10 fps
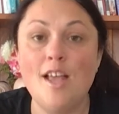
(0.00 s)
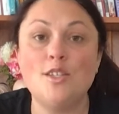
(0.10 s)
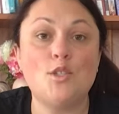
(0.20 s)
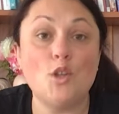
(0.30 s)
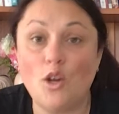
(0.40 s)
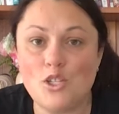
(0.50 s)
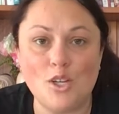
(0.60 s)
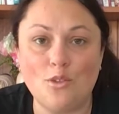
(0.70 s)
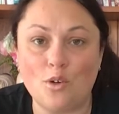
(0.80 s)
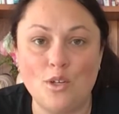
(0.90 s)
searching
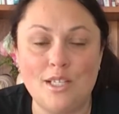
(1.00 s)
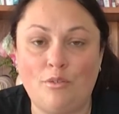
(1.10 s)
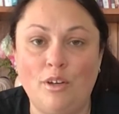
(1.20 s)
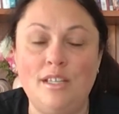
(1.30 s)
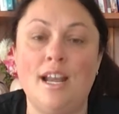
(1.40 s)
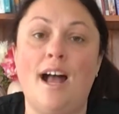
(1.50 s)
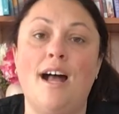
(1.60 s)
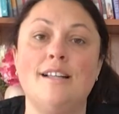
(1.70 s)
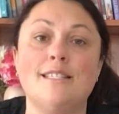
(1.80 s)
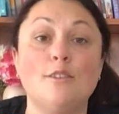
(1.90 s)
through different
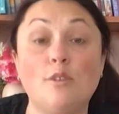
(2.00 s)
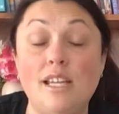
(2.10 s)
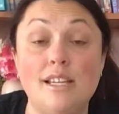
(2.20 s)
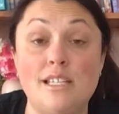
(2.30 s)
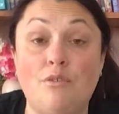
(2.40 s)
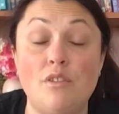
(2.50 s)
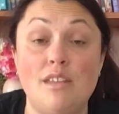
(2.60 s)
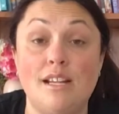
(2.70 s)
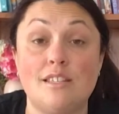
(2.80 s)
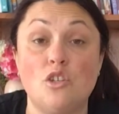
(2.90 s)
yarns, looking at different
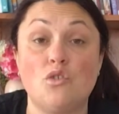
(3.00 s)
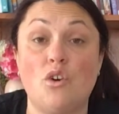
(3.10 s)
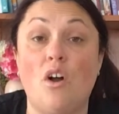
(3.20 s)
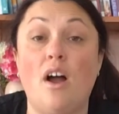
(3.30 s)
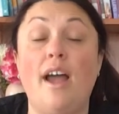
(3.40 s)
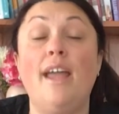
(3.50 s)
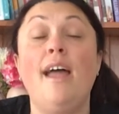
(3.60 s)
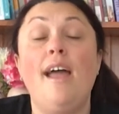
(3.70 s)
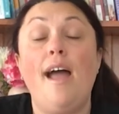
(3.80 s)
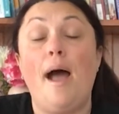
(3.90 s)
things to try.
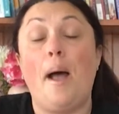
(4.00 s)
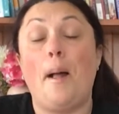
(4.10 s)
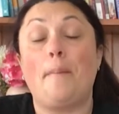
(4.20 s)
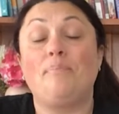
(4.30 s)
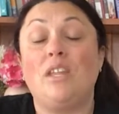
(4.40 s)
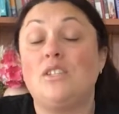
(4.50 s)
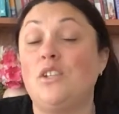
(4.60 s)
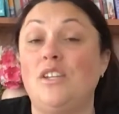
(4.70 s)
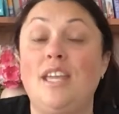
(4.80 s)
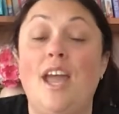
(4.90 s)
So
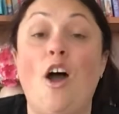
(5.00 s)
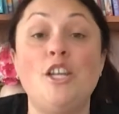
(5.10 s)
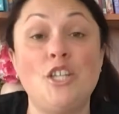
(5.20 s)
yeah, I